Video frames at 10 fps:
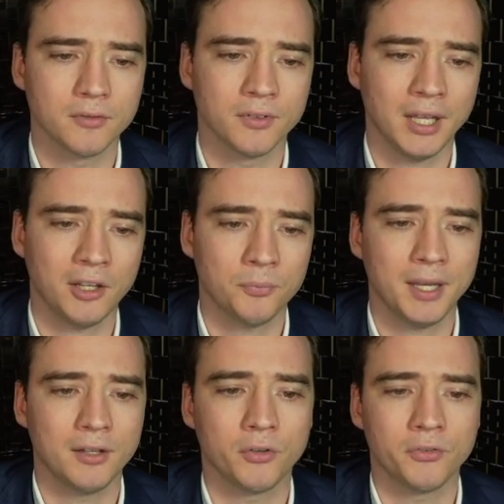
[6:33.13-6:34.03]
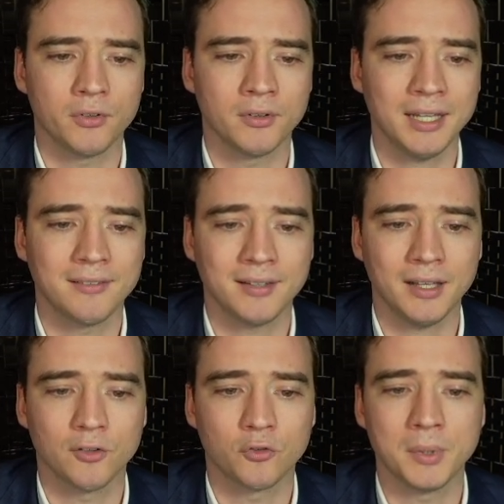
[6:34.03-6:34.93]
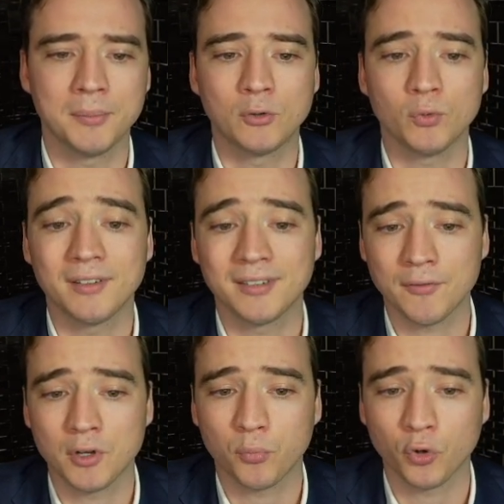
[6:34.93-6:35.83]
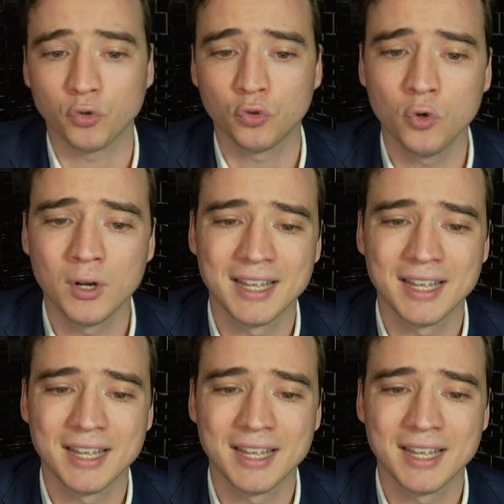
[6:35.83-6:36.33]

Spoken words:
they expect the net sale to be between 7.2